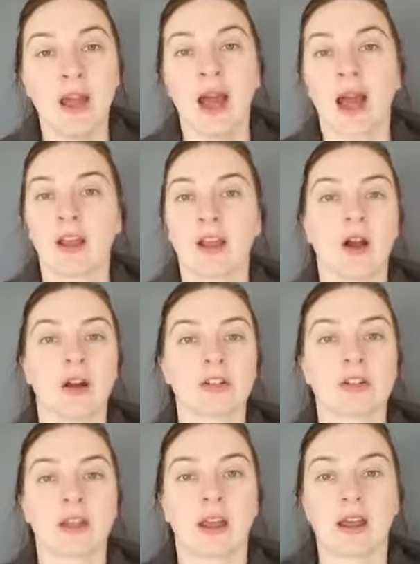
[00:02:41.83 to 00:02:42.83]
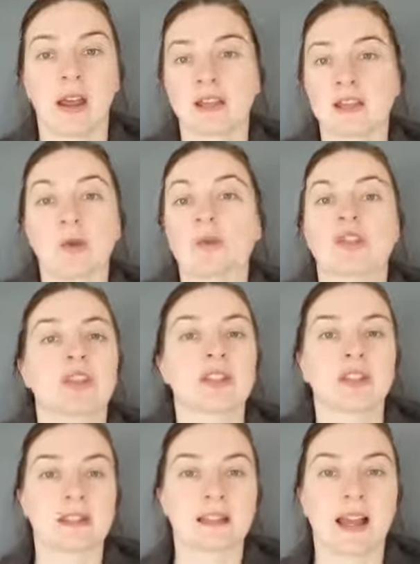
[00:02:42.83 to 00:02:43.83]
I don't
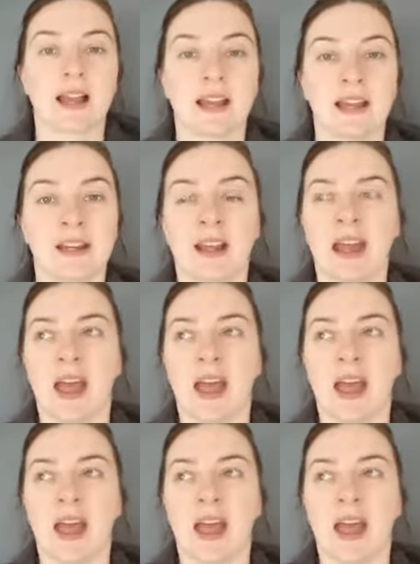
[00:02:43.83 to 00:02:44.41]
just design